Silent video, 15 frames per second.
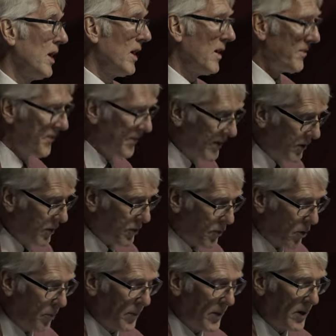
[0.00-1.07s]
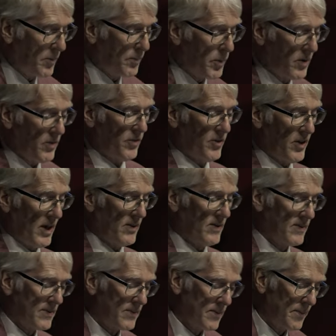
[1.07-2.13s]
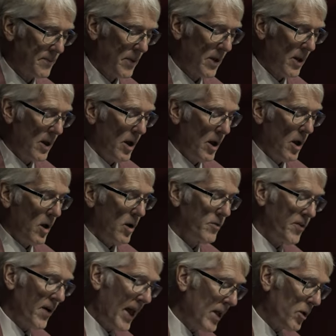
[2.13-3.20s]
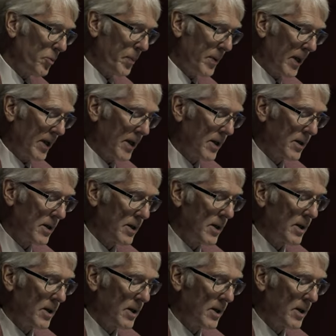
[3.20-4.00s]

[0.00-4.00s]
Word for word: a philanthropic process of helping